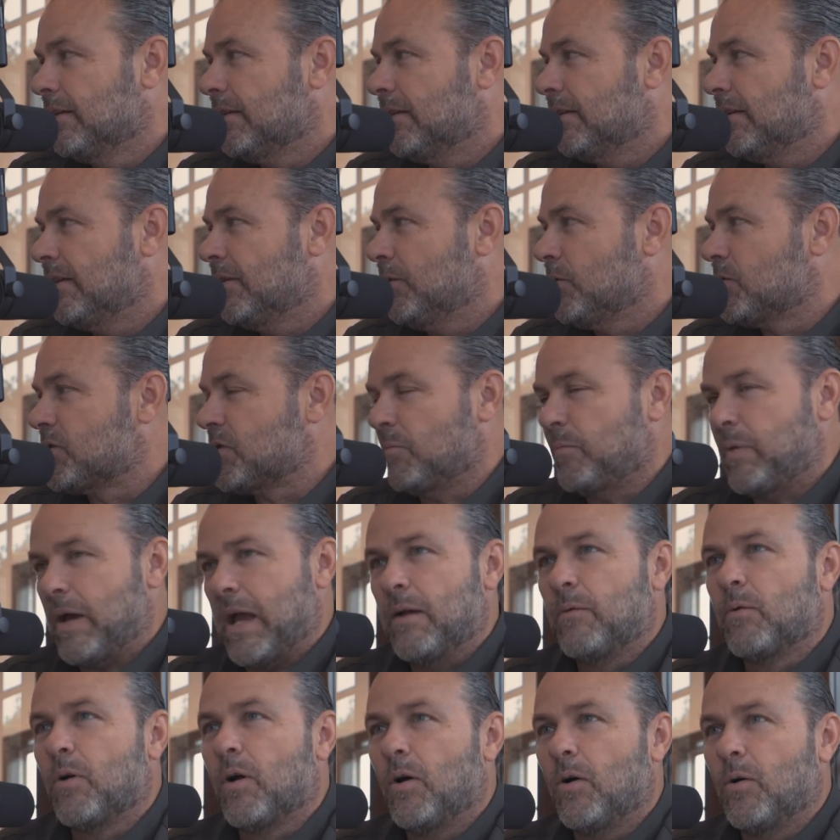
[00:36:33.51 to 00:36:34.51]
there's some
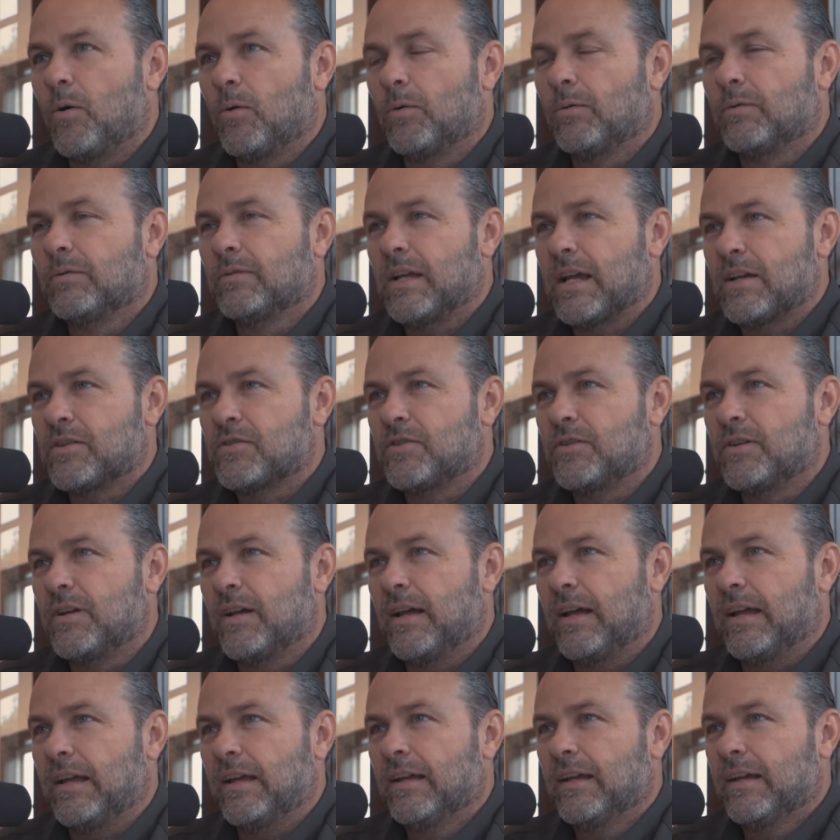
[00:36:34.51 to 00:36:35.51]
payroll
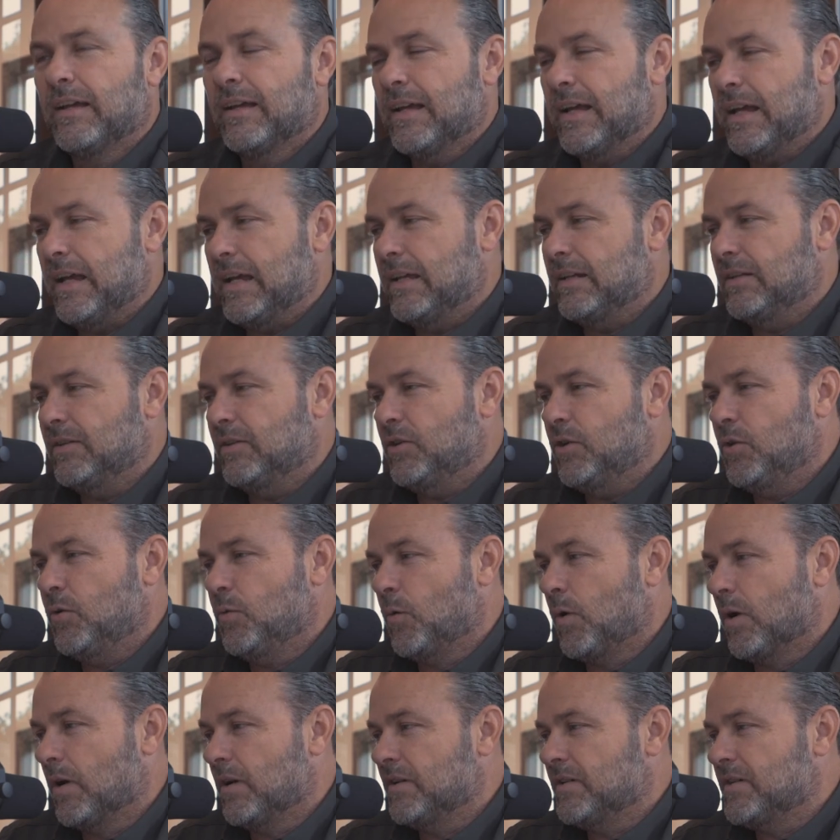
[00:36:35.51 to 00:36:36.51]
yesterday and you
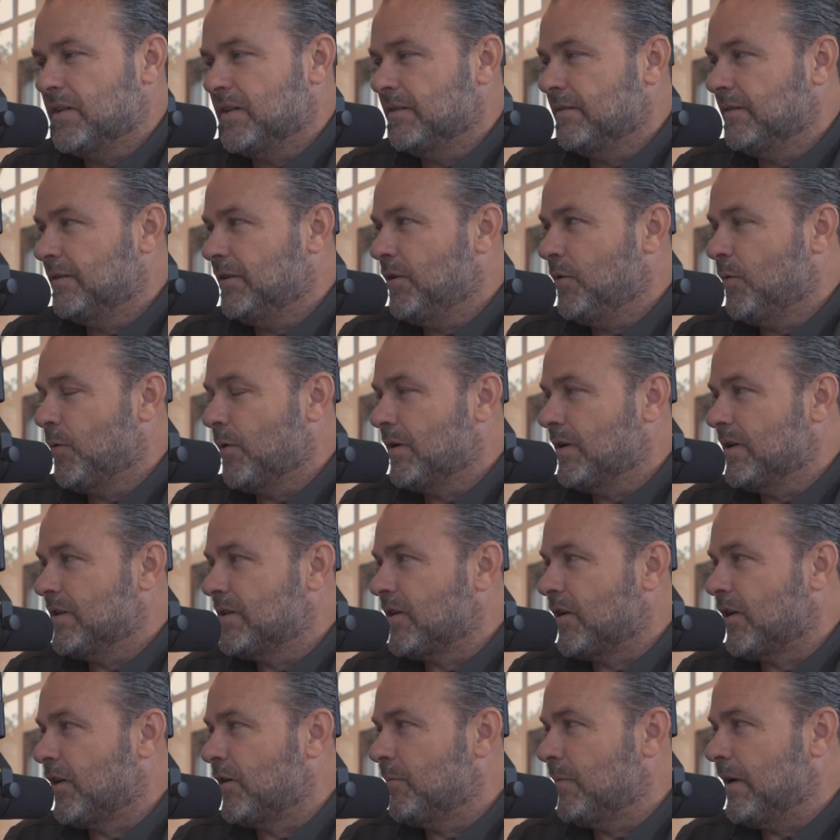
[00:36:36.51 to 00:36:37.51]
wanted to
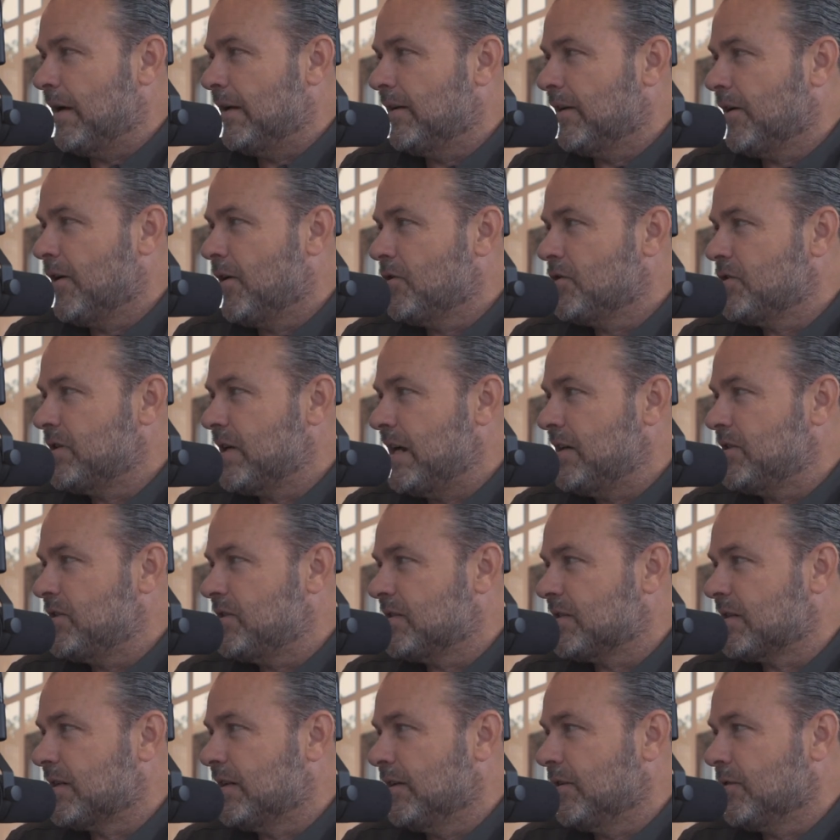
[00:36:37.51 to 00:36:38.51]
talk about
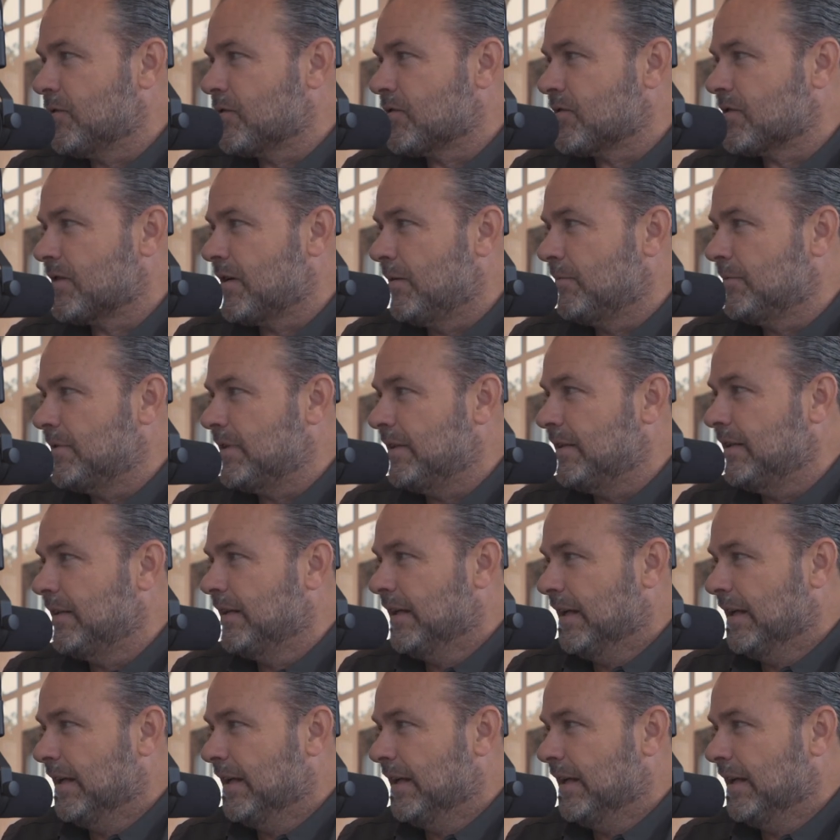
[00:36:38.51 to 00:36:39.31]
negotiation skills or something.